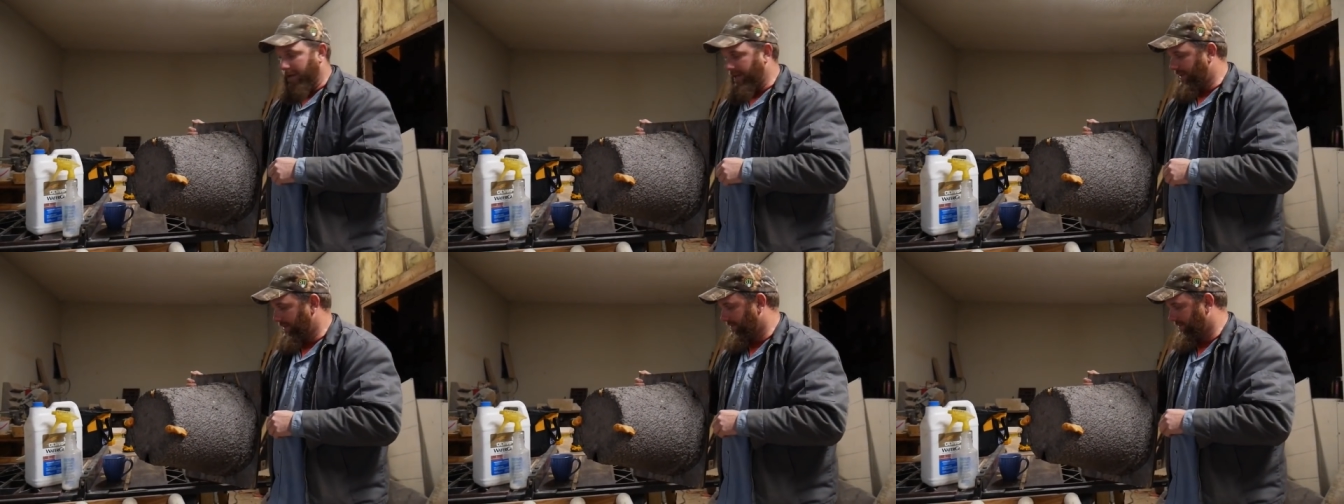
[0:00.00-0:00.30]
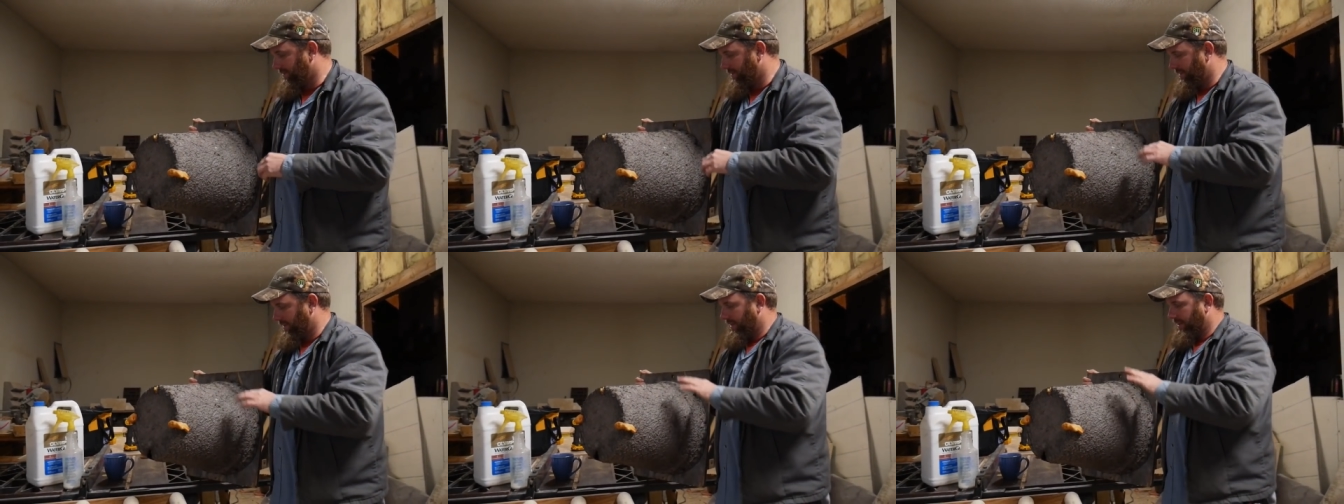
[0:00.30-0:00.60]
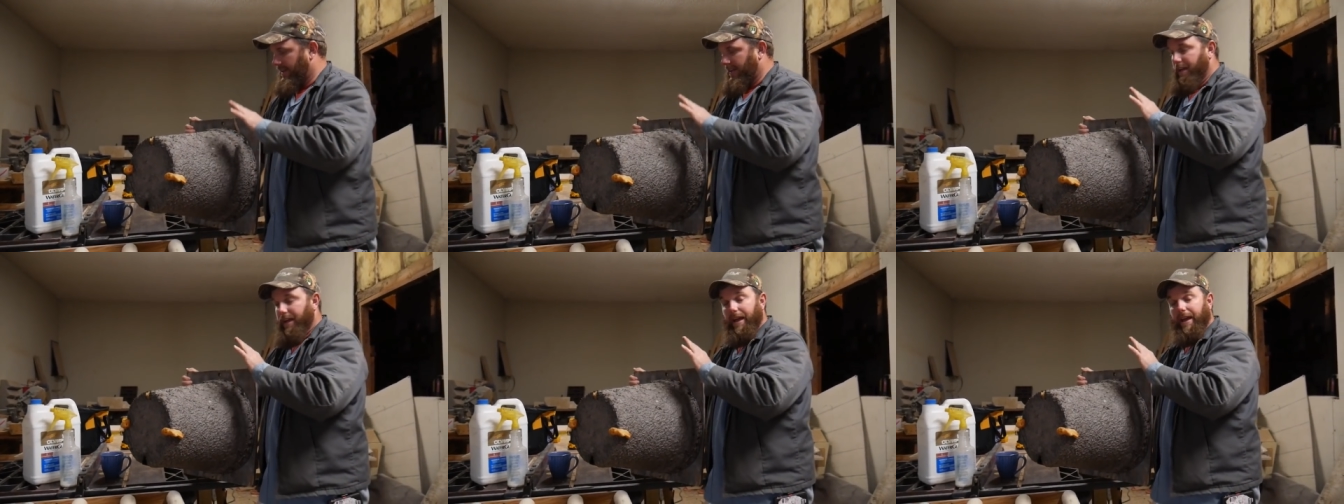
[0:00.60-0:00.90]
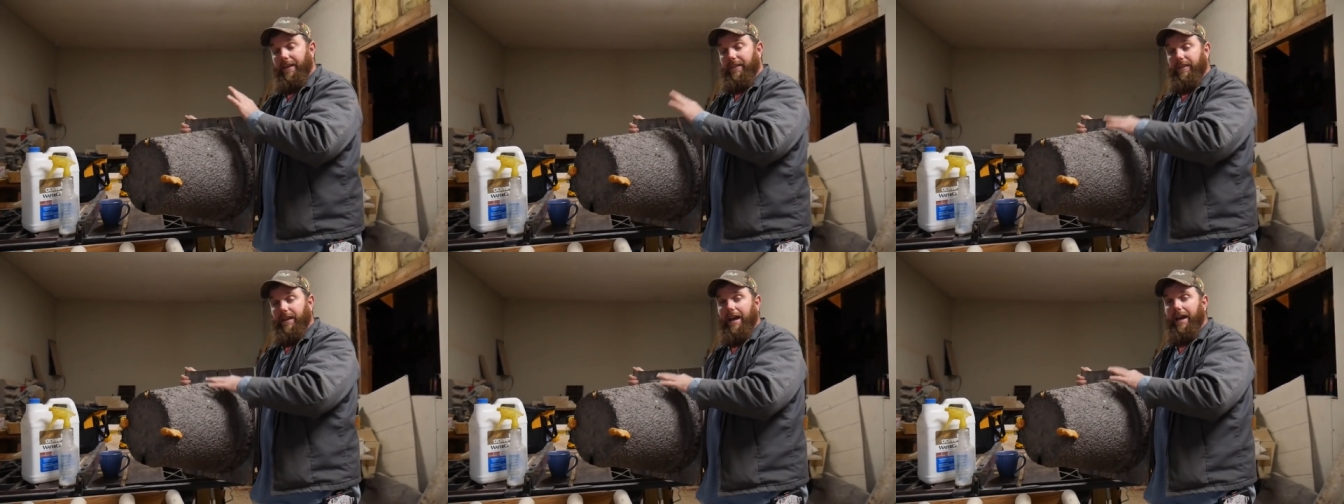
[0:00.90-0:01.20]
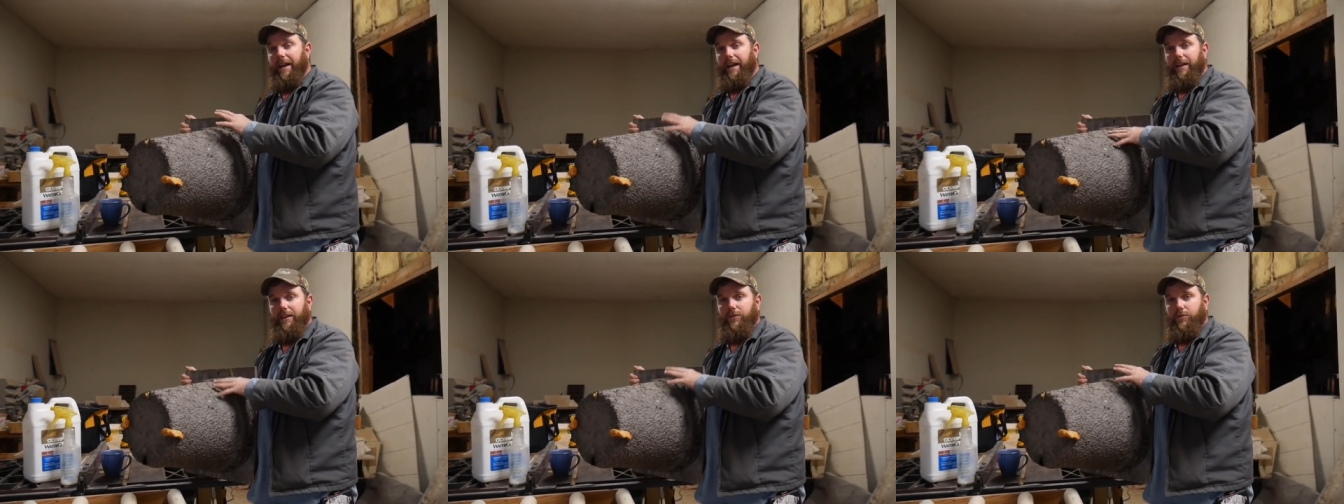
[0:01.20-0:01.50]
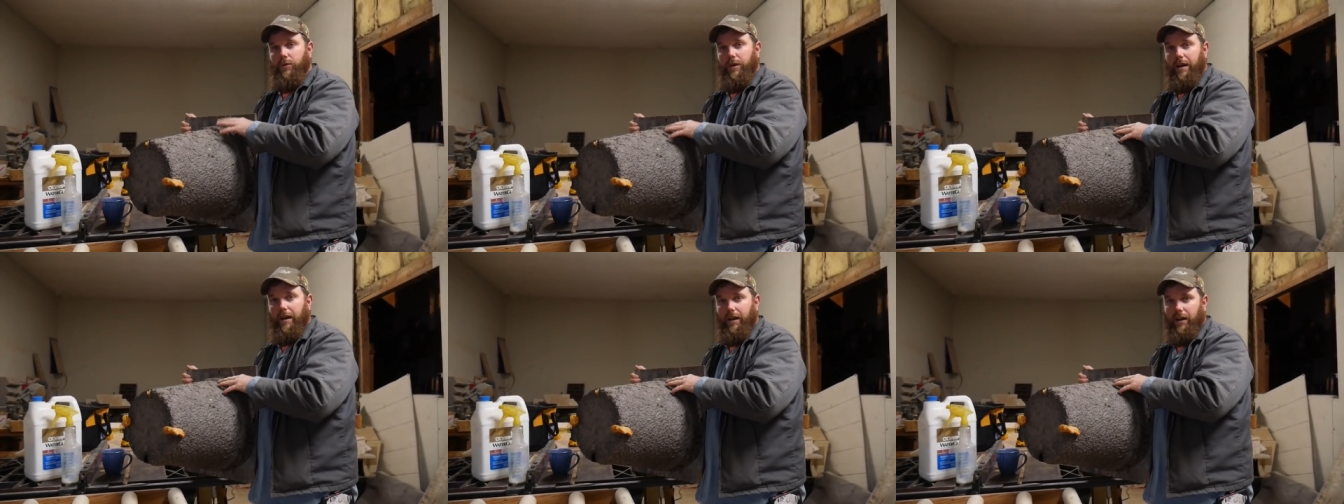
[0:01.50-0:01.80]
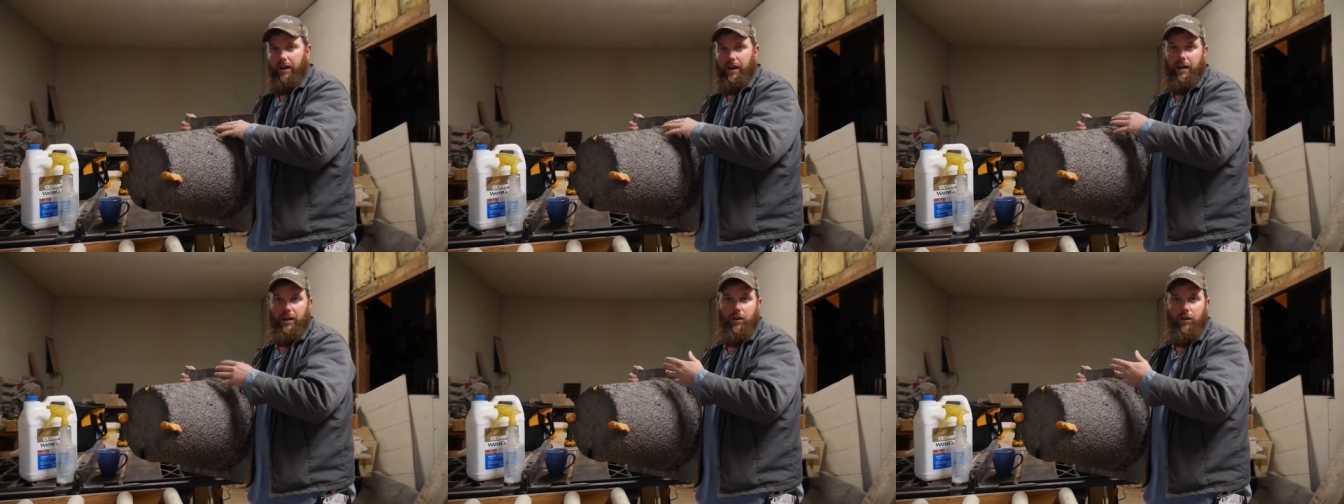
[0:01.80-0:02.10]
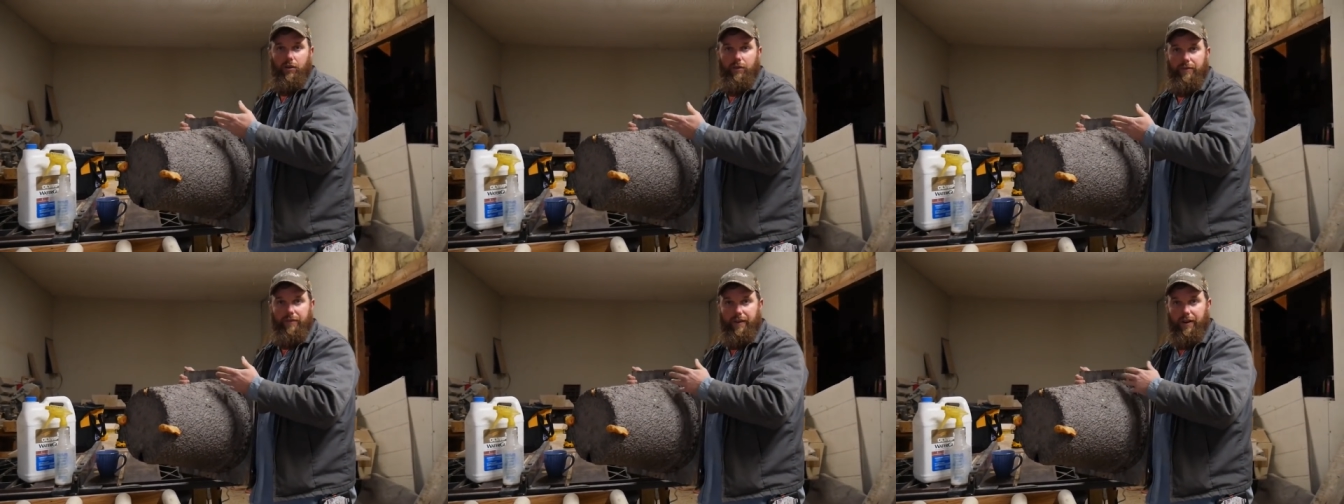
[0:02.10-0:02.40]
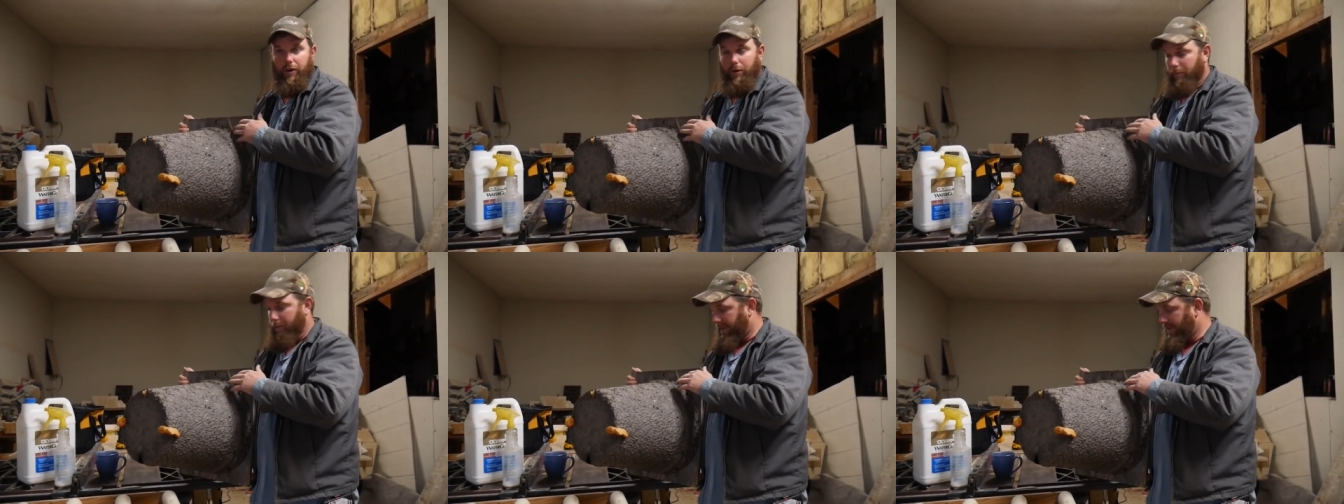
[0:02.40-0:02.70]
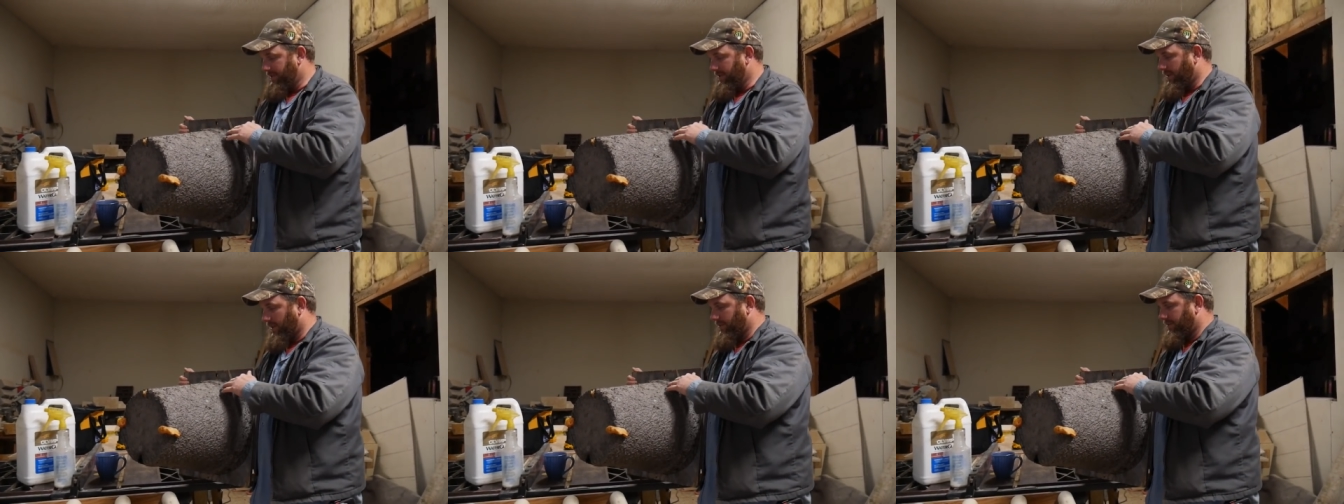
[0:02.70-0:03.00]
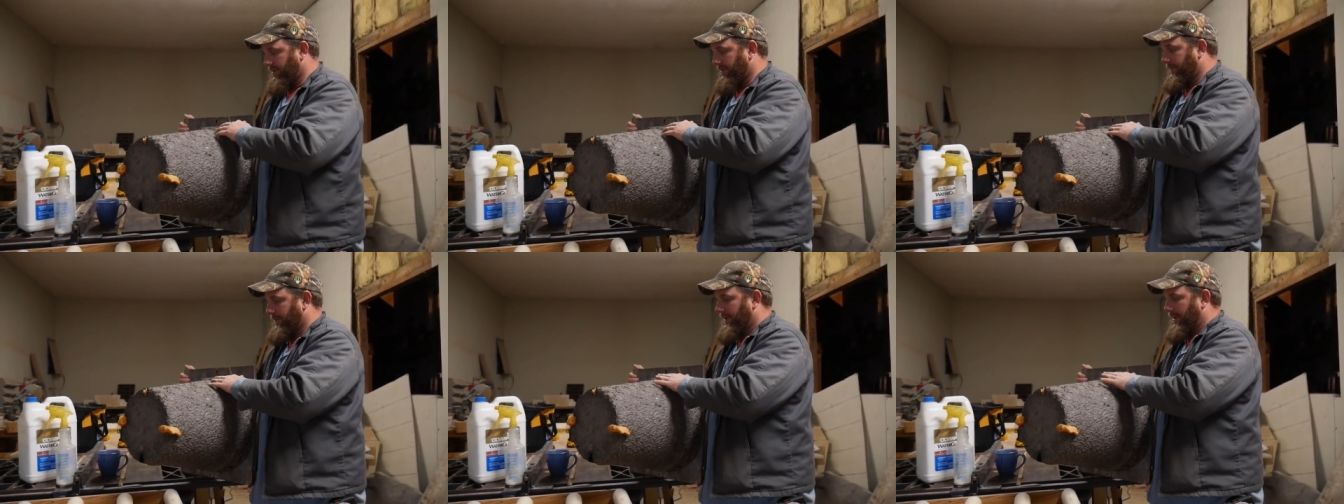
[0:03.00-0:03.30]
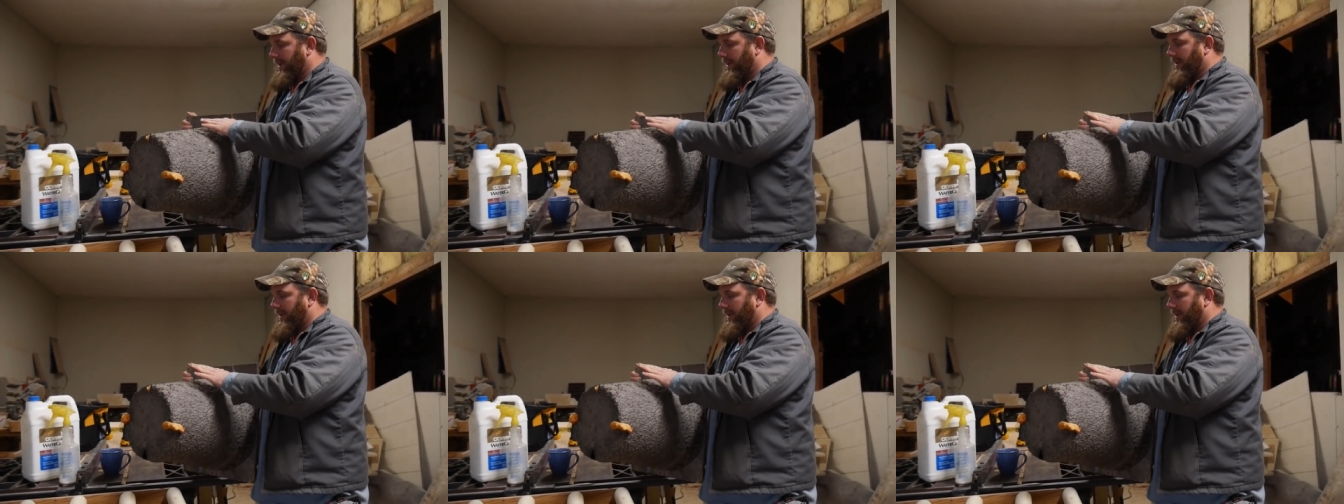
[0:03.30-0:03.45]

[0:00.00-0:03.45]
bees. And that is why, or I call them feral bees also,